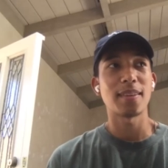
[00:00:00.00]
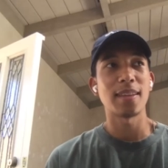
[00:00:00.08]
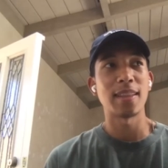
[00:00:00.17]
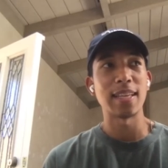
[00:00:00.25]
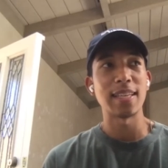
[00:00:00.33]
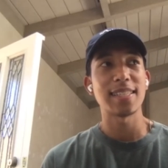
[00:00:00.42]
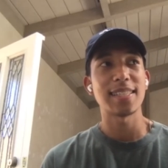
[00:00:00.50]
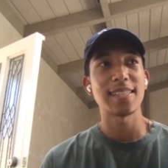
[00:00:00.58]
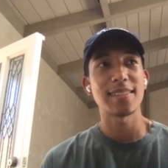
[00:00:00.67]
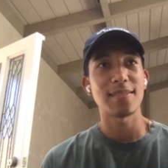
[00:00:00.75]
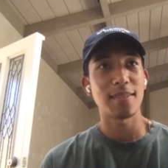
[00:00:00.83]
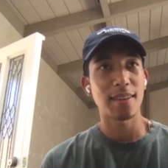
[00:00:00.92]

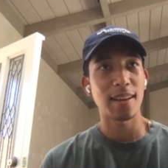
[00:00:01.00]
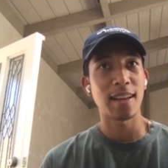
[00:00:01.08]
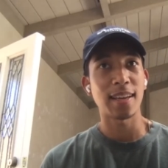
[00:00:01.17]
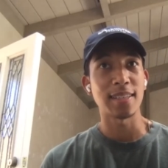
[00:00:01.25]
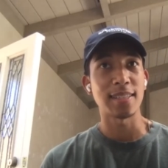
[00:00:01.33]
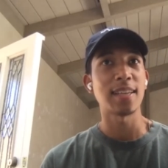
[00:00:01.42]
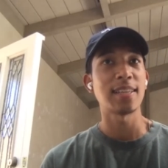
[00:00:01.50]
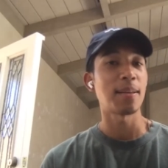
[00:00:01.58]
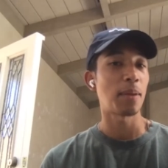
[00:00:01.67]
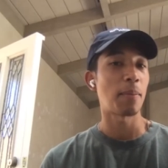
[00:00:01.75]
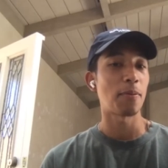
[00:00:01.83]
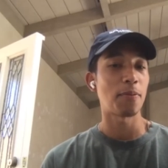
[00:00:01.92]
this, like I said,
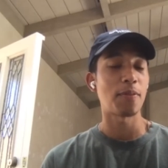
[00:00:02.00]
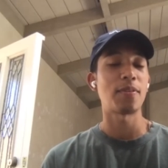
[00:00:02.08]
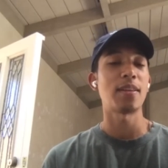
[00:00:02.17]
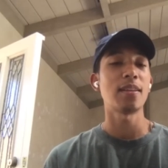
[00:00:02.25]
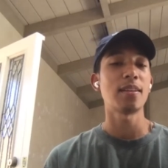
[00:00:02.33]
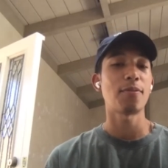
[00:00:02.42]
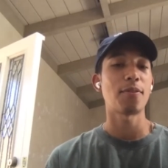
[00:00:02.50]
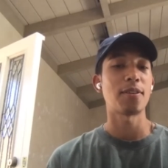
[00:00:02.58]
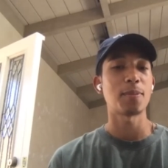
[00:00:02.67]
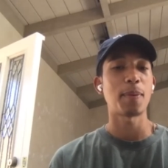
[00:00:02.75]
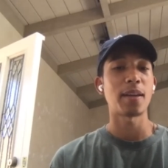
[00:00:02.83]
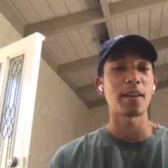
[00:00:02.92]
September 15th for
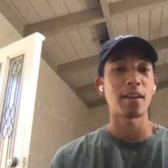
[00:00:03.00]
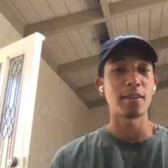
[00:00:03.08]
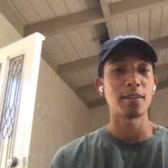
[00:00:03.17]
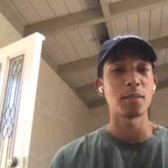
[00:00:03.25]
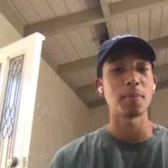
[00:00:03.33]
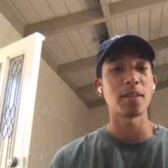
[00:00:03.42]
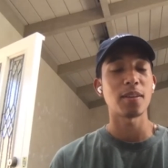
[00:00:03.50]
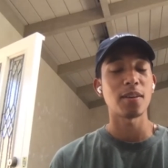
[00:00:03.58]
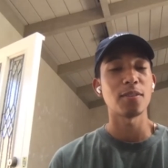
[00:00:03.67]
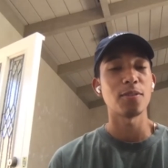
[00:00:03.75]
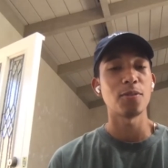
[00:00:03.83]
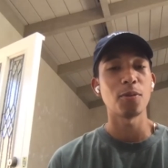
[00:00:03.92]
Hispanic Heritage Month on
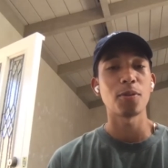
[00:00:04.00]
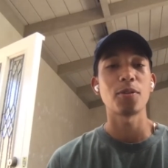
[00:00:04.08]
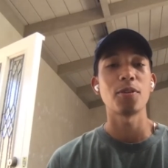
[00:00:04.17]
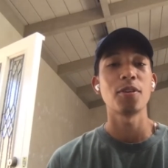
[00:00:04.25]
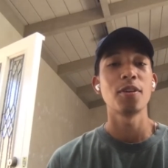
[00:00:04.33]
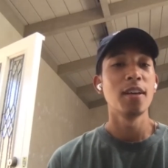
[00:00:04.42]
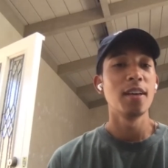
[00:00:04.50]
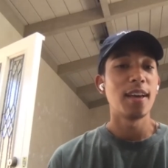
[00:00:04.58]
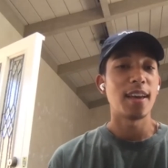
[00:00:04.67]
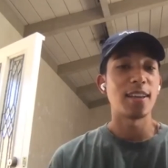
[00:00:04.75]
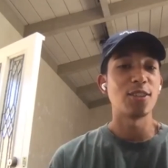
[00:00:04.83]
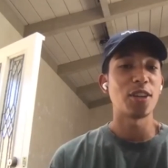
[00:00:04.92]
The New Yorker,
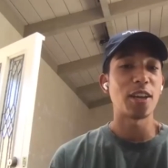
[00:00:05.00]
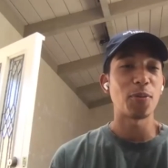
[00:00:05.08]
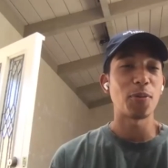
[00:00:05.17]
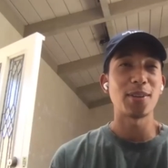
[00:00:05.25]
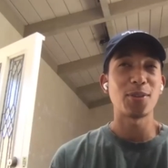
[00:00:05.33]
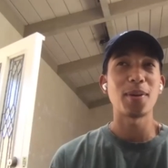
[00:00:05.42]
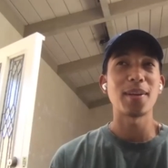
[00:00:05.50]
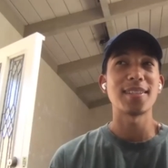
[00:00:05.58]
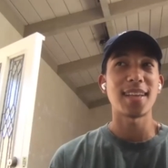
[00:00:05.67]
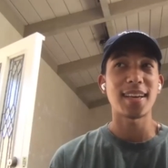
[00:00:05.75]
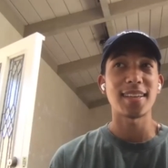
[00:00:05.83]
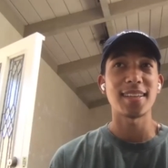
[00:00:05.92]
and January
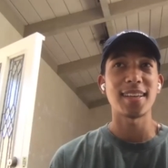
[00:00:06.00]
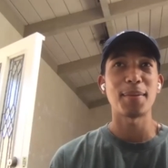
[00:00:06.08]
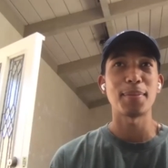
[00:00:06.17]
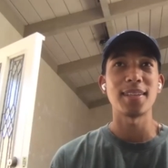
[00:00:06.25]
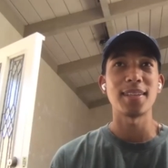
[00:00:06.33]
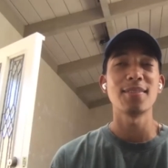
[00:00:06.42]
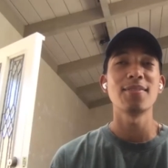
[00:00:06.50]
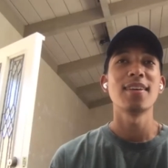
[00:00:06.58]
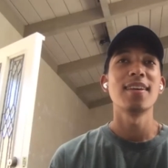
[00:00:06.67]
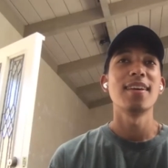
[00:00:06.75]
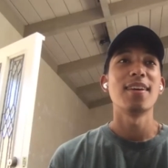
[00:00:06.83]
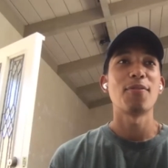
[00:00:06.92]
22nd, I believe,
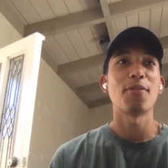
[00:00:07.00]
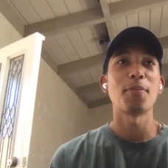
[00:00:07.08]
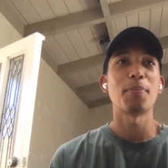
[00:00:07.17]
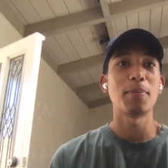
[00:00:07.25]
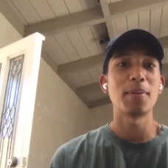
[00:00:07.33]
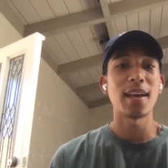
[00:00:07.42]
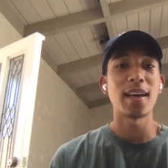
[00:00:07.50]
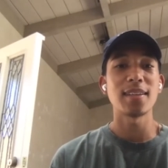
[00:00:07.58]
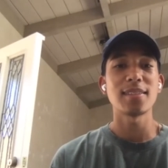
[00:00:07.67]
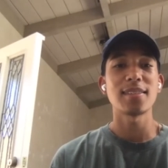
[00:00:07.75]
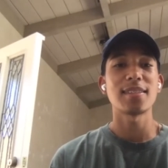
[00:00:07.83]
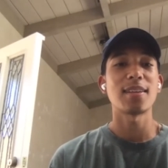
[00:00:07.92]
for
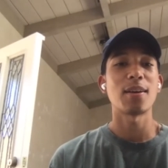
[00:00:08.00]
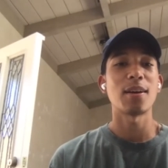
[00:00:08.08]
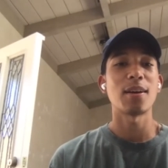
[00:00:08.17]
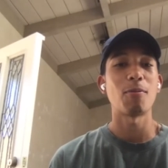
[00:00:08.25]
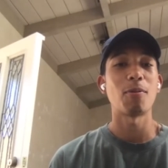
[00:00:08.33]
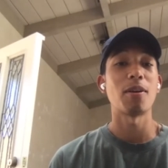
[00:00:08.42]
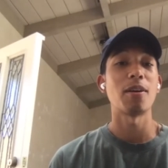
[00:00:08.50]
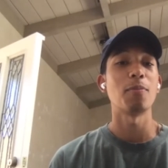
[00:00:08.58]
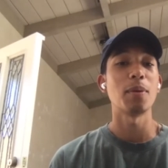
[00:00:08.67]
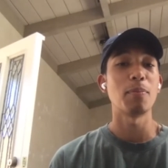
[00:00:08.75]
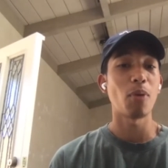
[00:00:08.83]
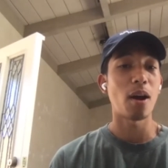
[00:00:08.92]
PBS, where
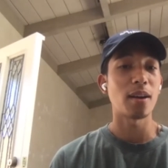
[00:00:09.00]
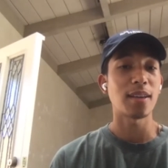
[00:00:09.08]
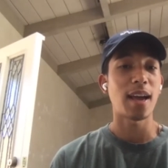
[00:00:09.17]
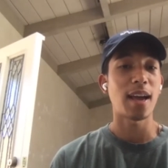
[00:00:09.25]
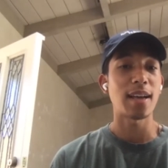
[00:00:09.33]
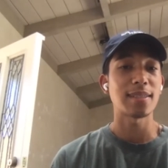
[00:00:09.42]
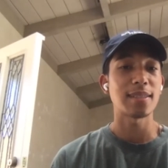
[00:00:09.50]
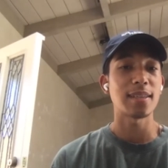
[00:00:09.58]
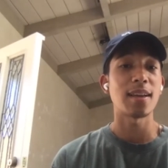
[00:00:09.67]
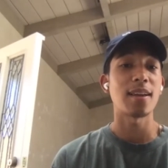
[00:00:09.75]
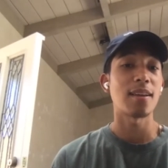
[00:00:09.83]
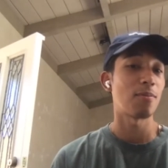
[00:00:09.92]
it'll be
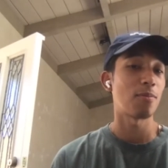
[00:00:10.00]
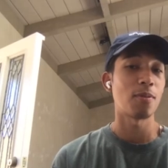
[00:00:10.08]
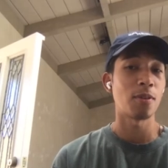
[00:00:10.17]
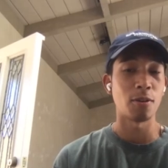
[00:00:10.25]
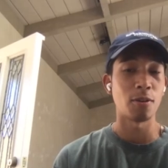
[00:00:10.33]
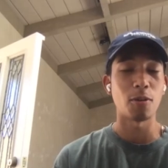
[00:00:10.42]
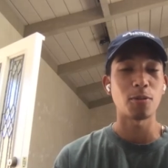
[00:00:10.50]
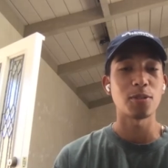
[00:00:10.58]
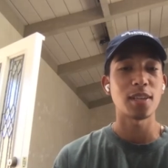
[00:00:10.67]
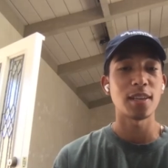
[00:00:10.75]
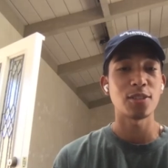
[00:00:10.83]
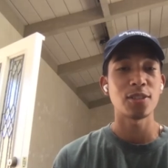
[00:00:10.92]
broadcasted at your local
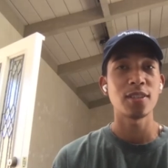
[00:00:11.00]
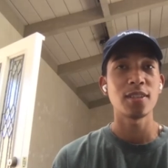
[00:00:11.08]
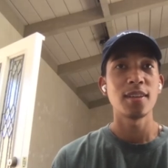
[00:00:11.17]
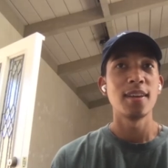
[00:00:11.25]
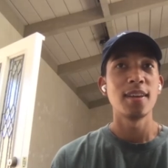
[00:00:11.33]
station.